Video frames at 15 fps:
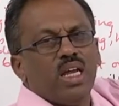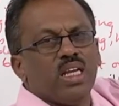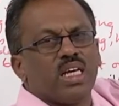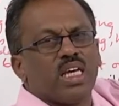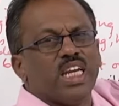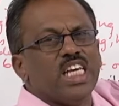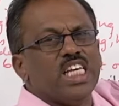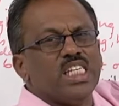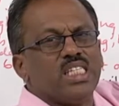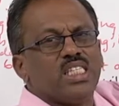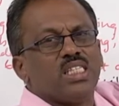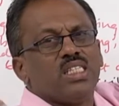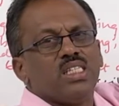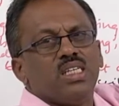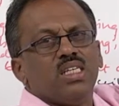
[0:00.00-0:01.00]

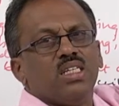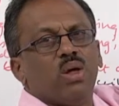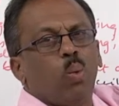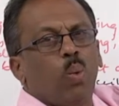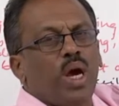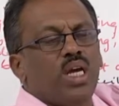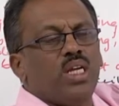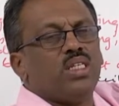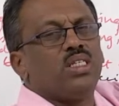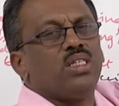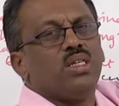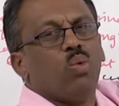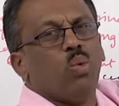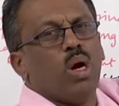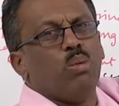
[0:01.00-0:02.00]
increase the weight
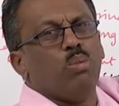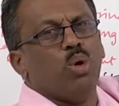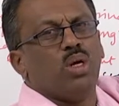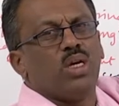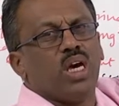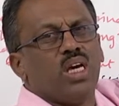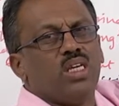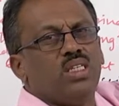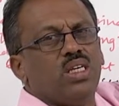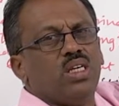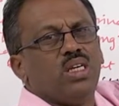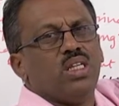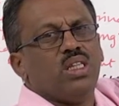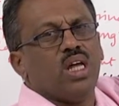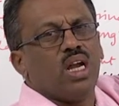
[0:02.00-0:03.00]
1 more
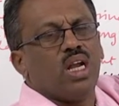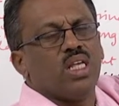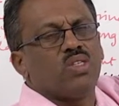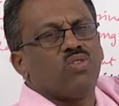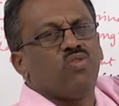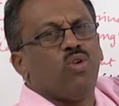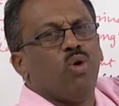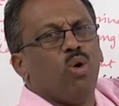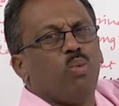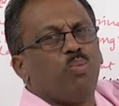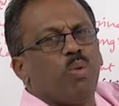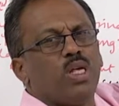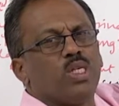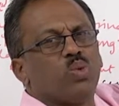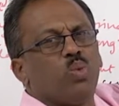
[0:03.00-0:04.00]
kg, that is 4
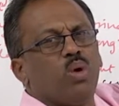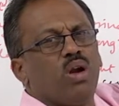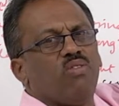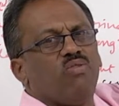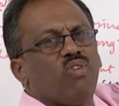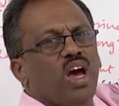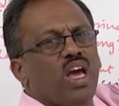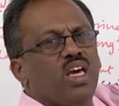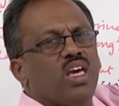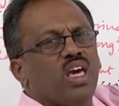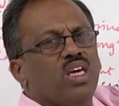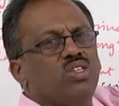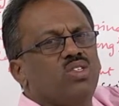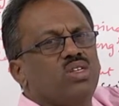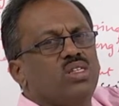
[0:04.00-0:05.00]
plus 1, 5
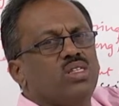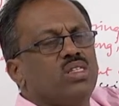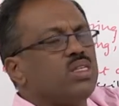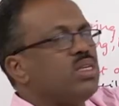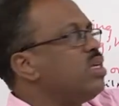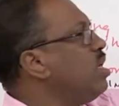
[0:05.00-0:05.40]
kgs.